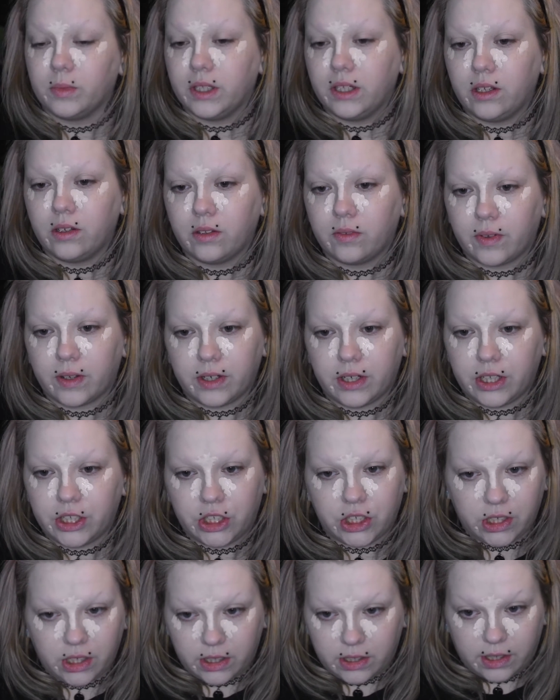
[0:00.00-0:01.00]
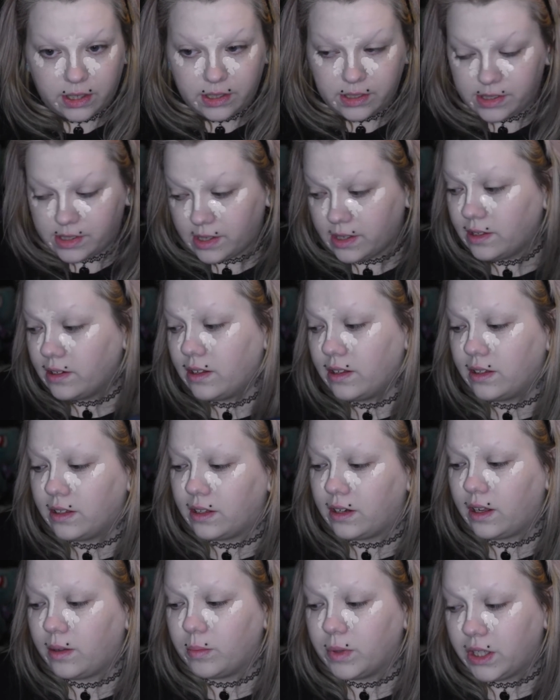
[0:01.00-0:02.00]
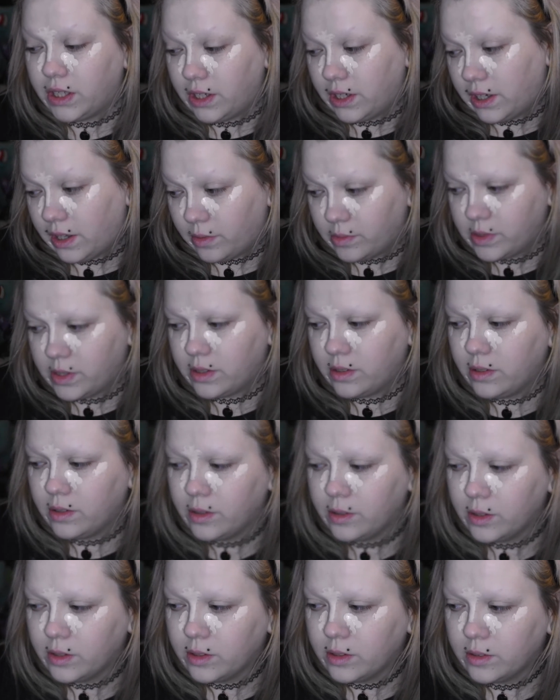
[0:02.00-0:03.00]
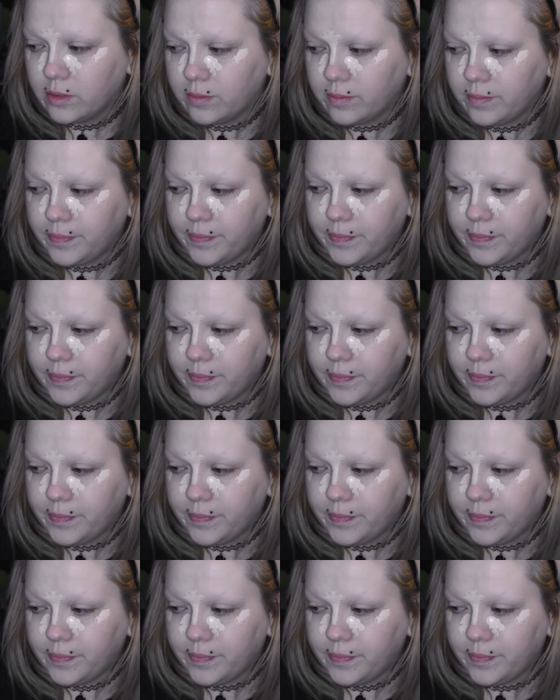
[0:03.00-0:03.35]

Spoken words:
And what I normally do with foundation, I let it set and then I blend it out.